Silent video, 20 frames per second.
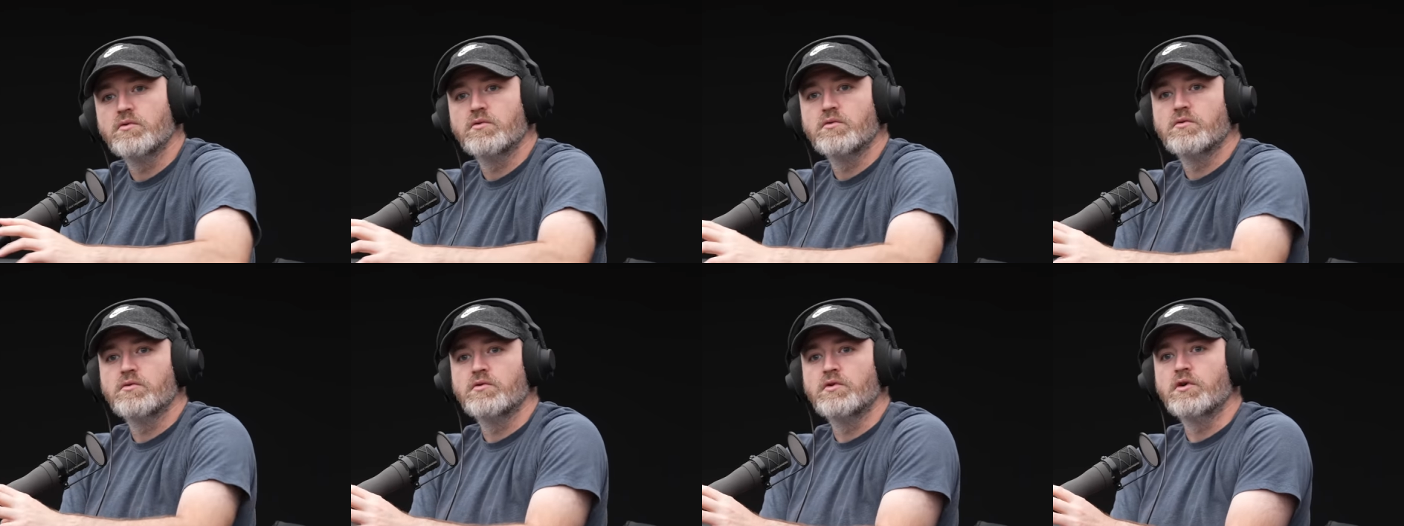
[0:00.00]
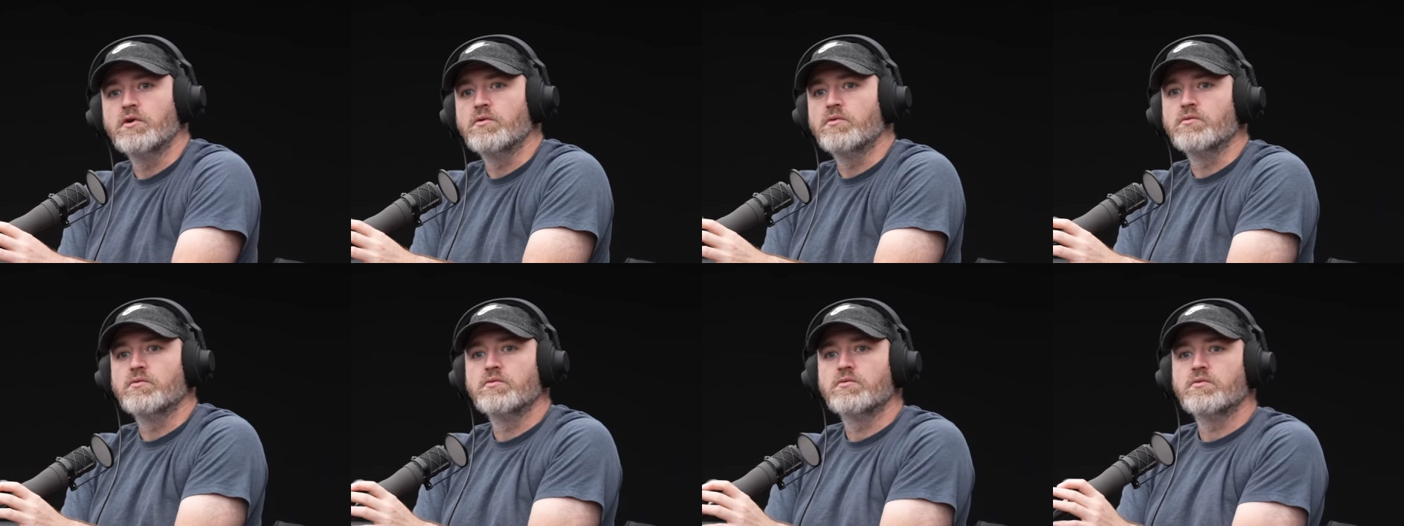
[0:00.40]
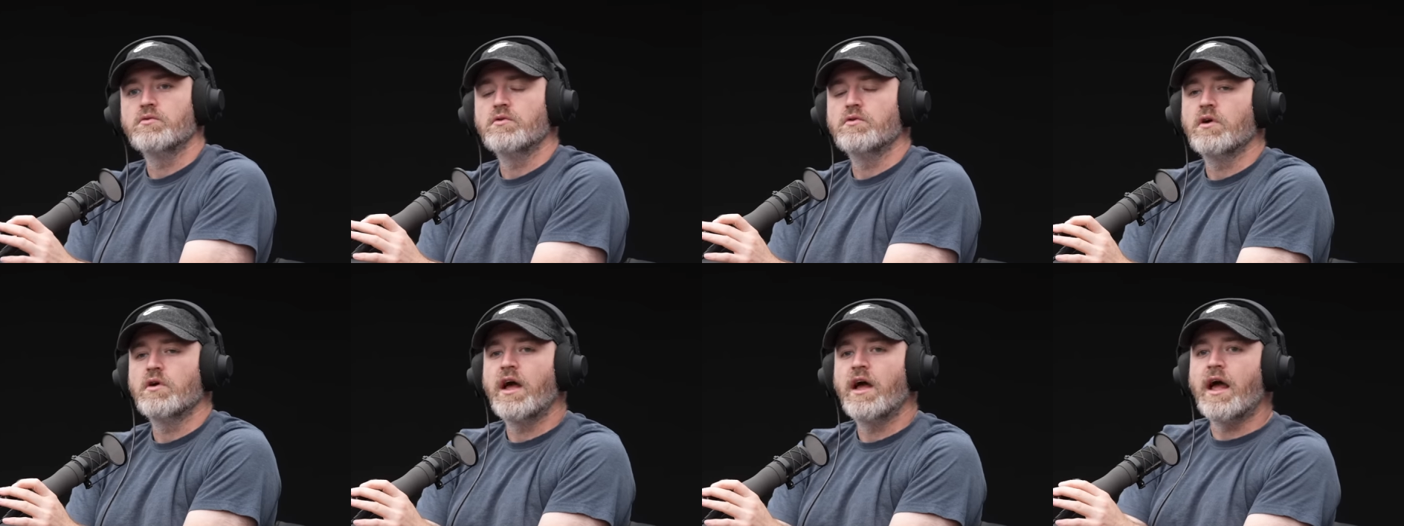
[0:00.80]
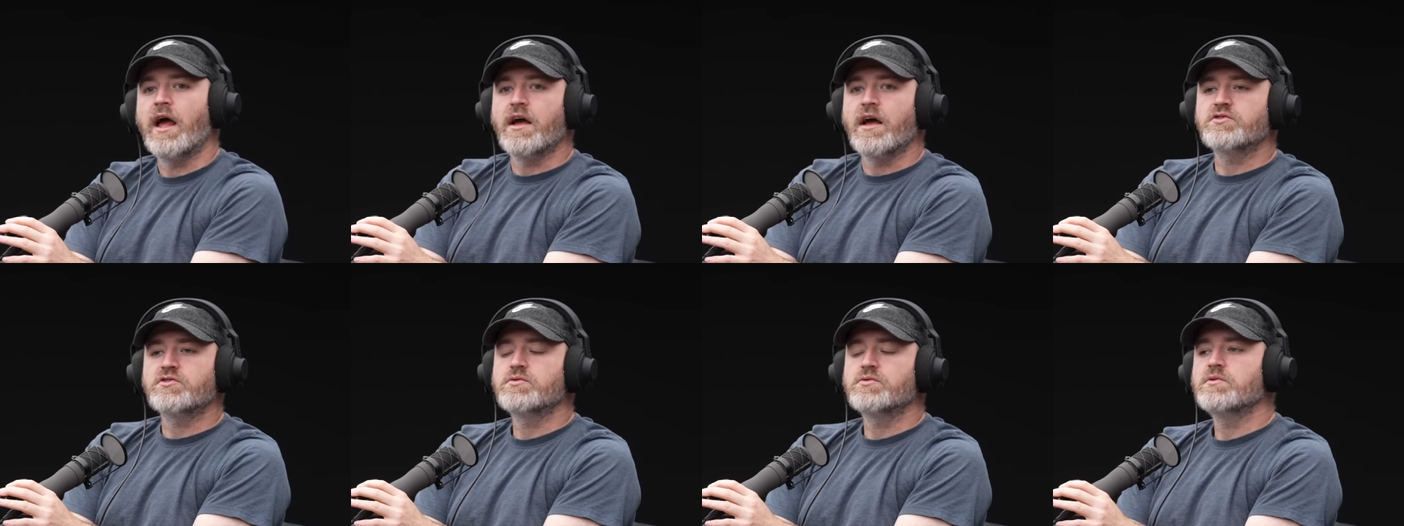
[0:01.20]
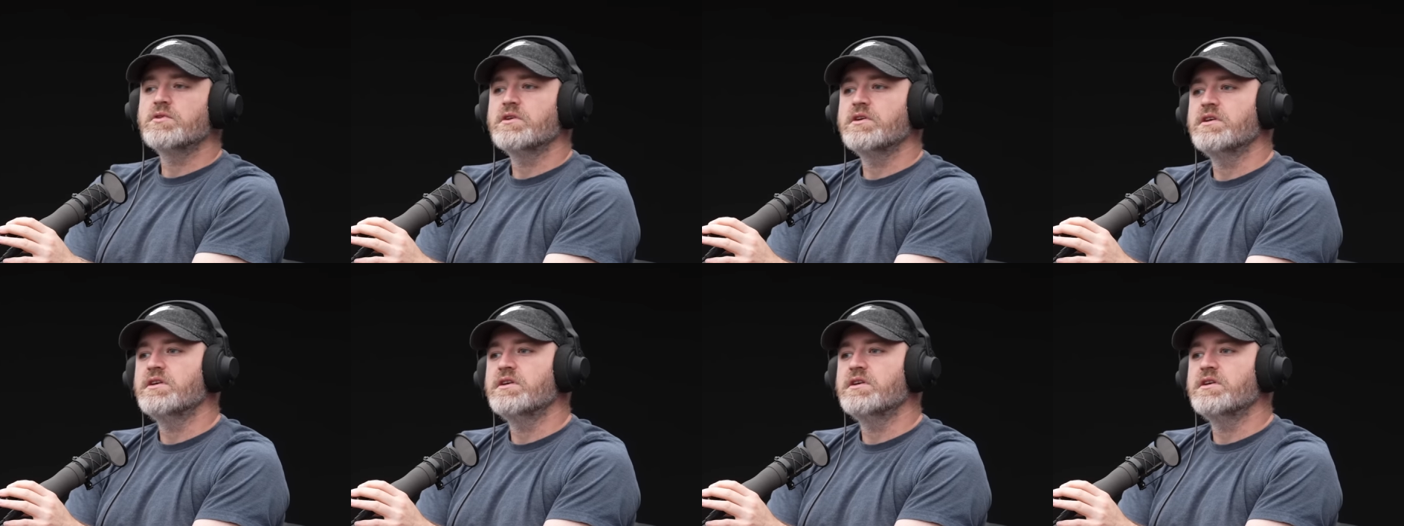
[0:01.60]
No. You don't? Oh. I actually...